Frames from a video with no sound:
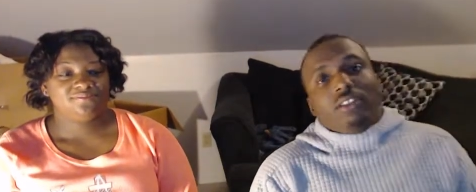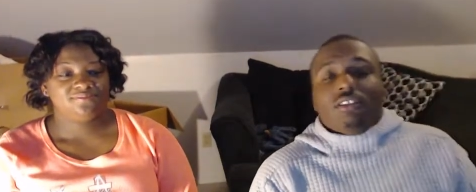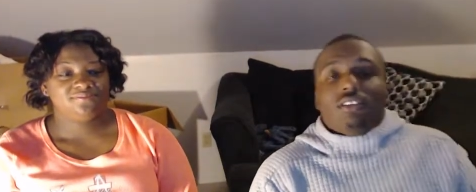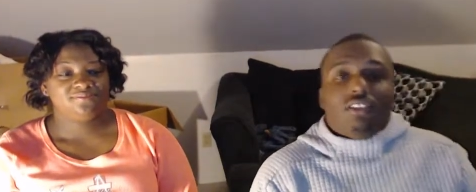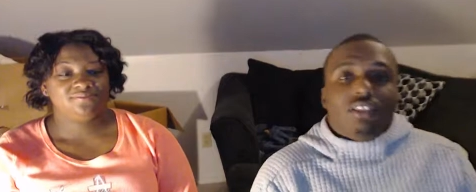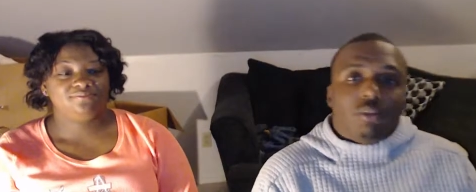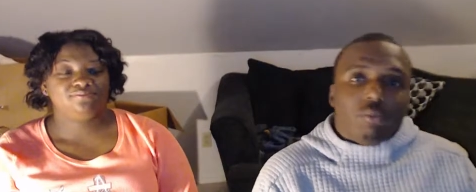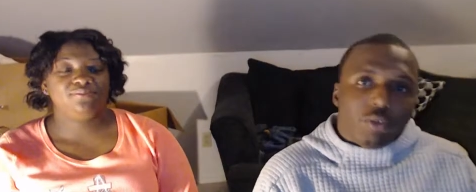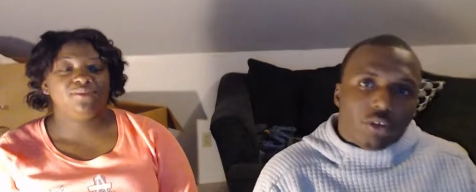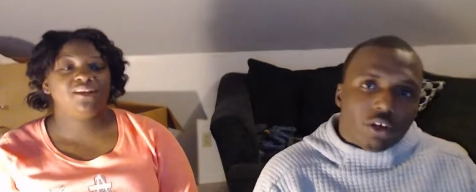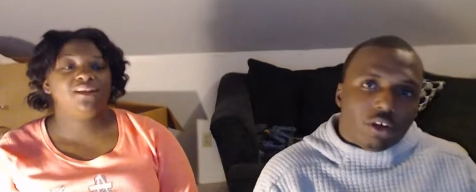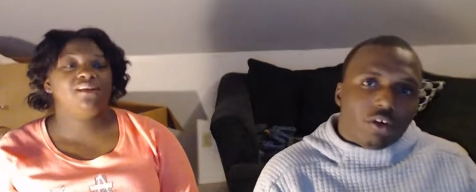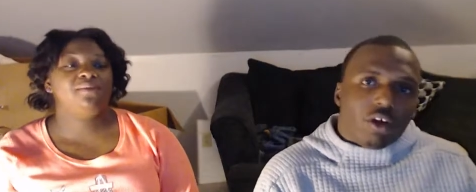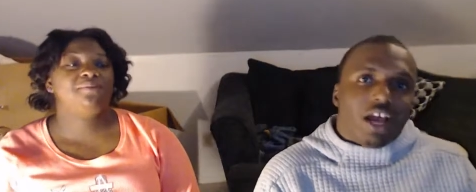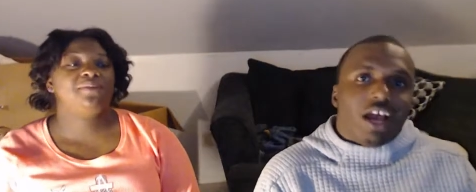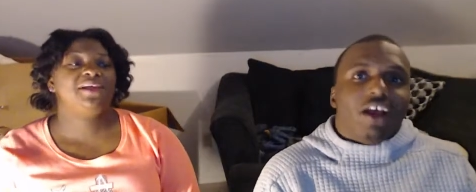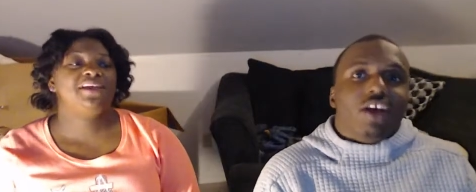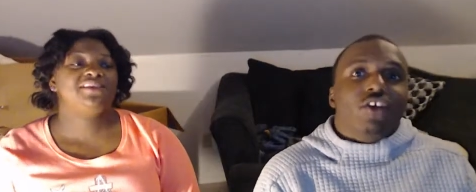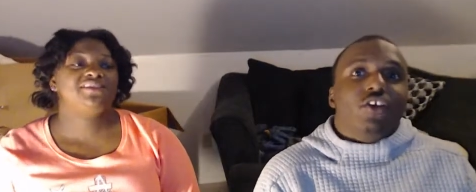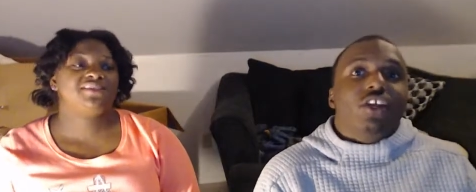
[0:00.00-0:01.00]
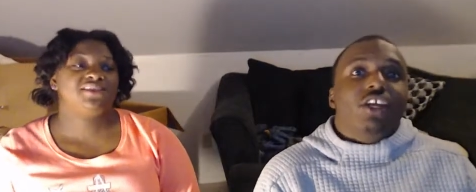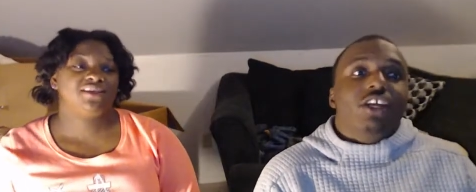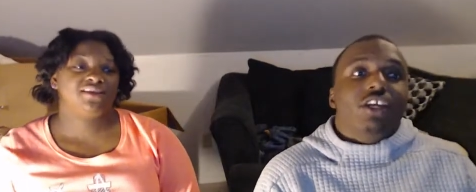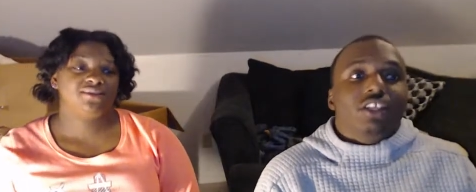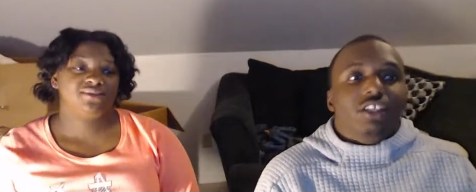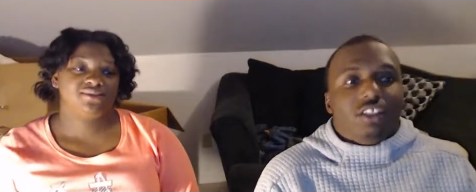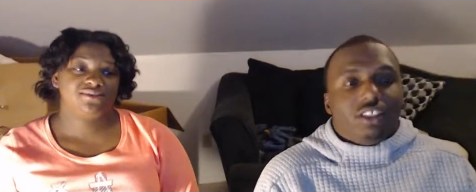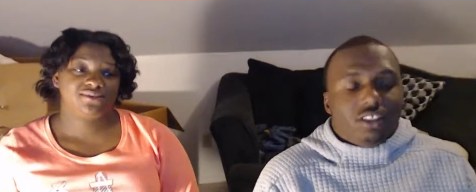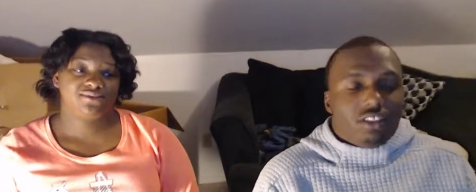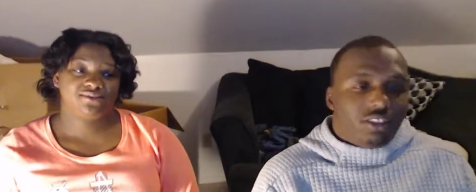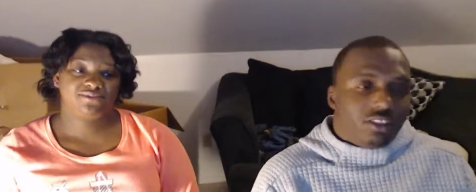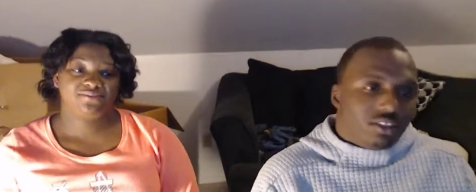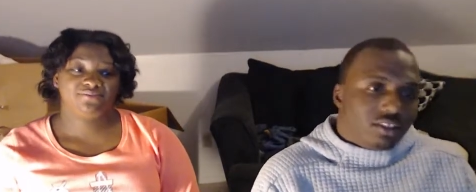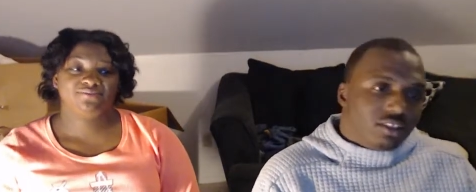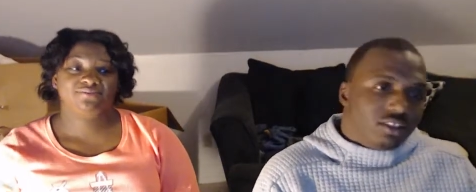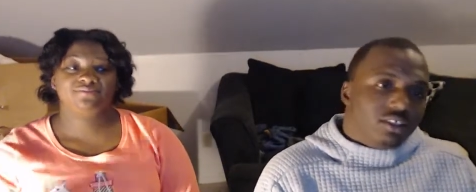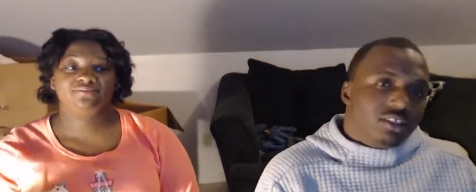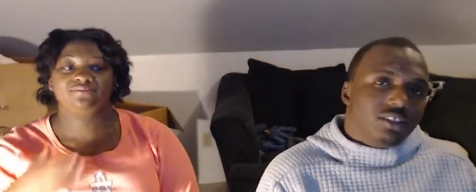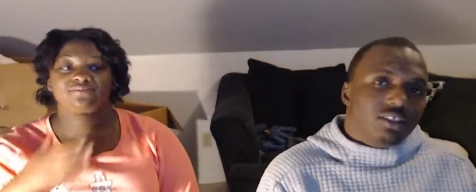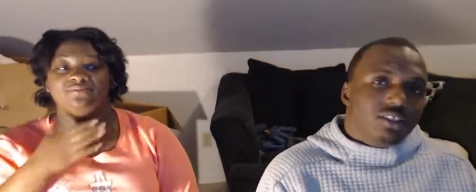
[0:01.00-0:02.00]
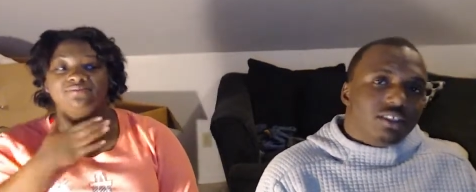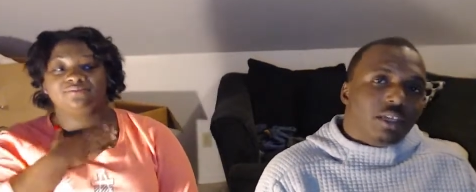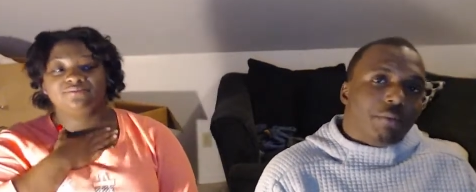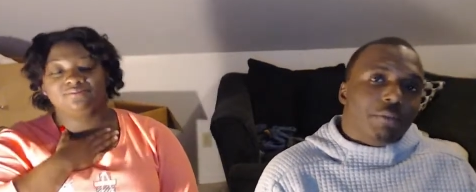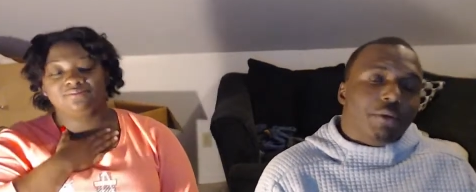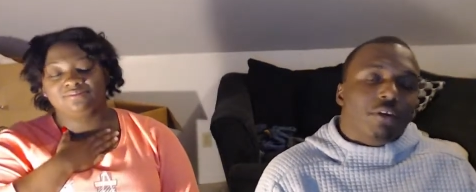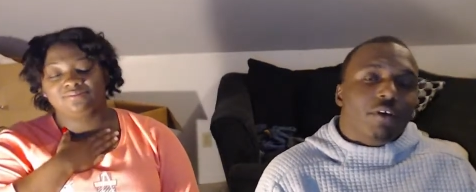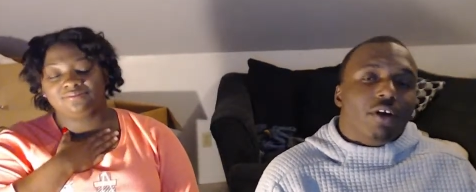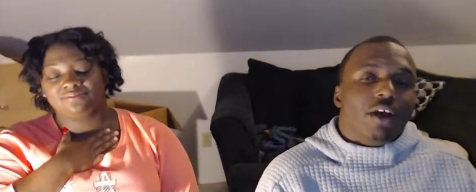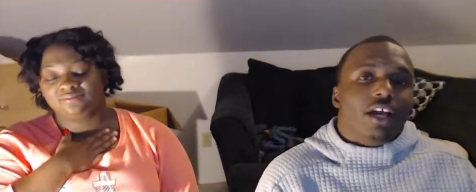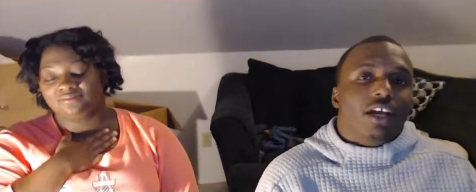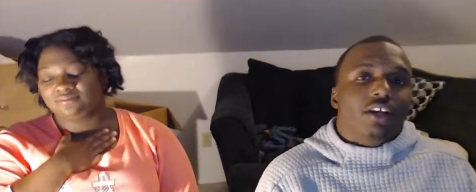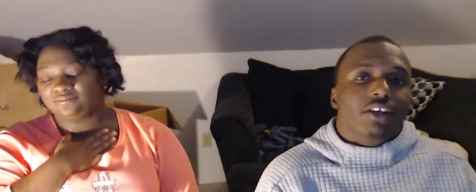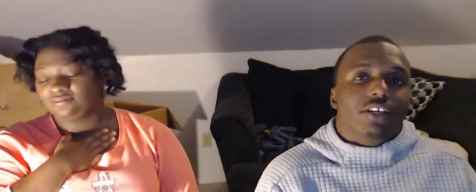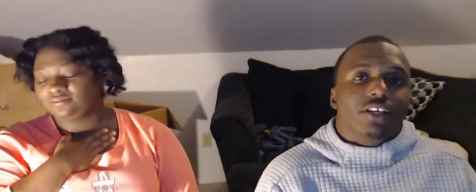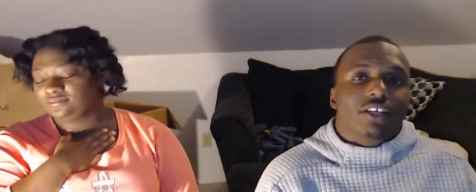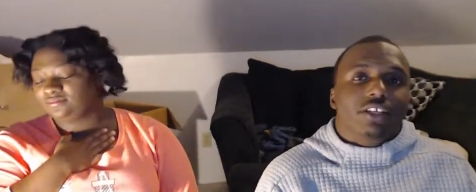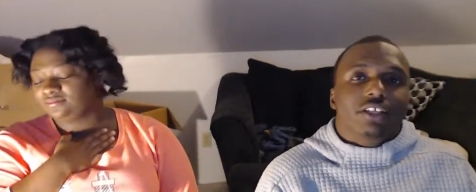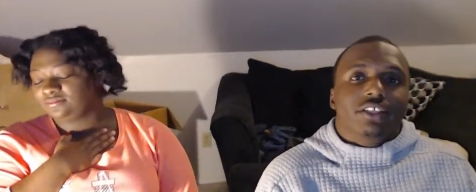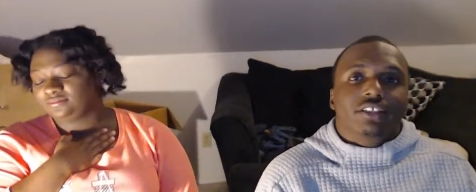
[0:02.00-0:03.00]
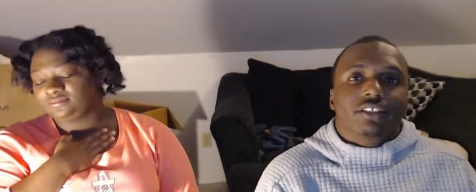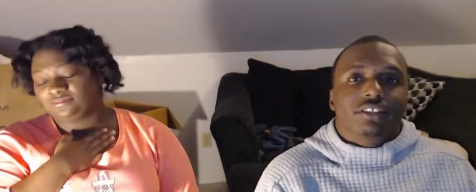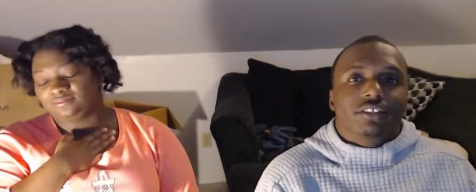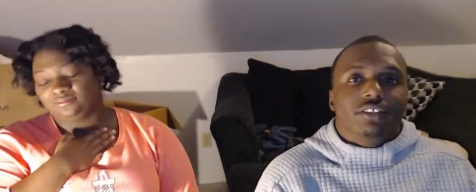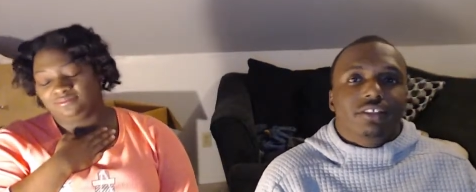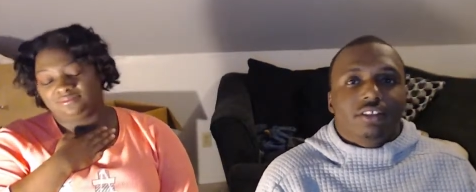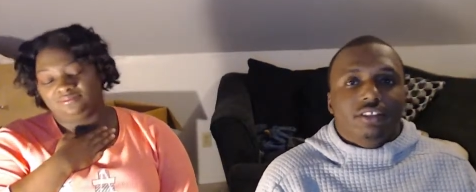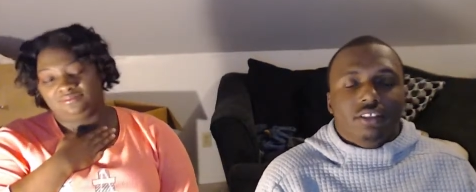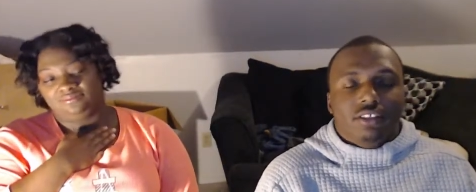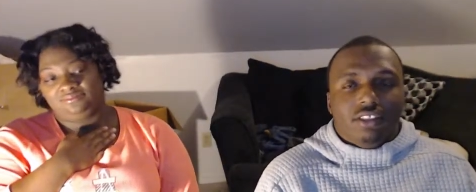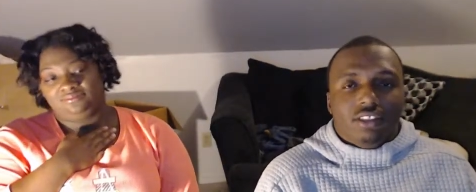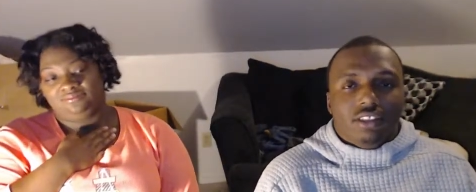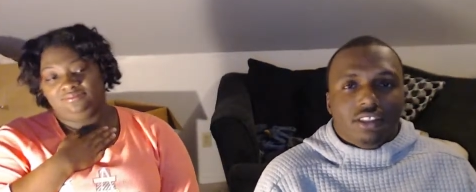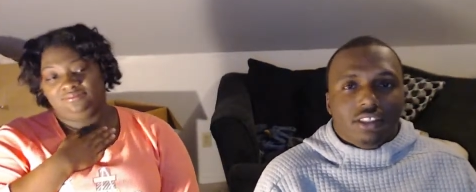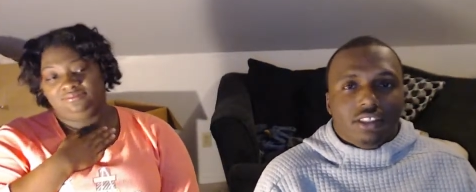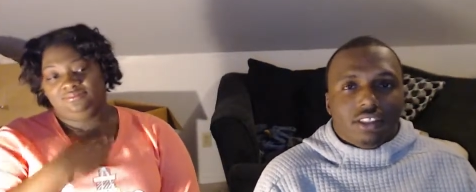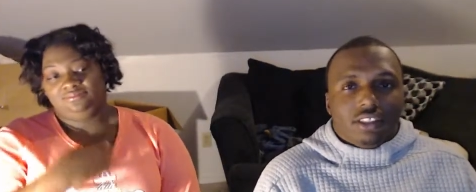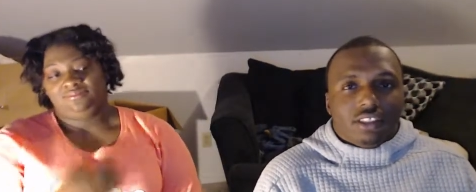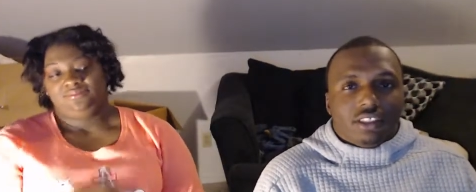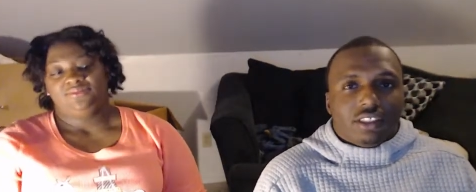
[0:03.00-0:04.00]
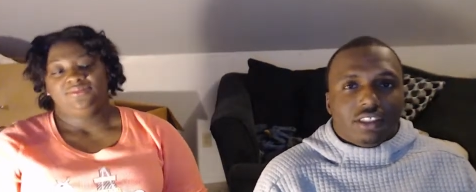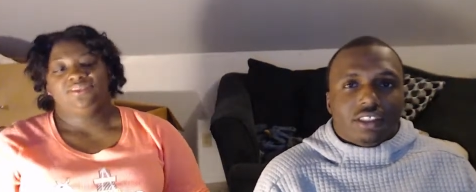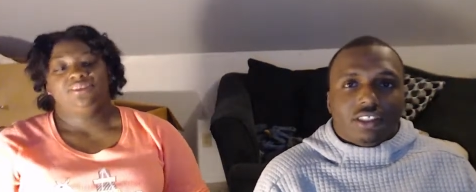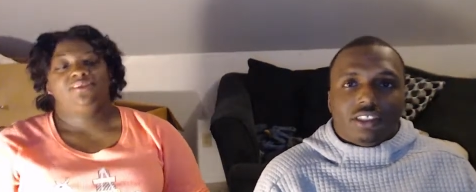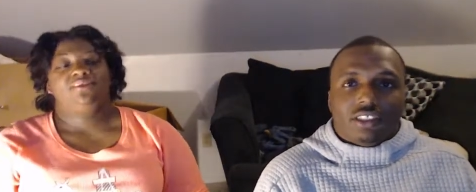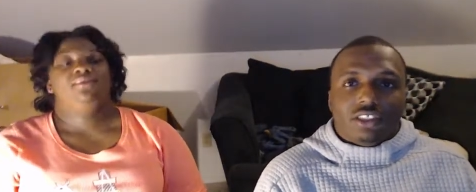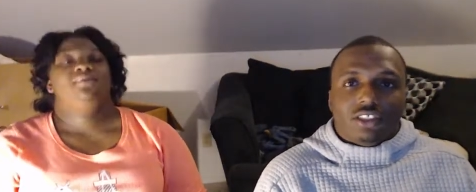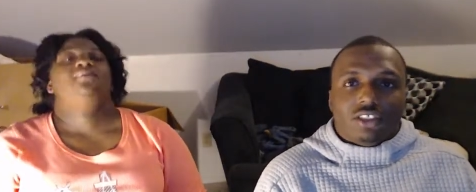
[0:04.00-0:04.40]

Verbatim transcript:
Speaker 1: let me Many know how it is. Let me know how it is. Because it's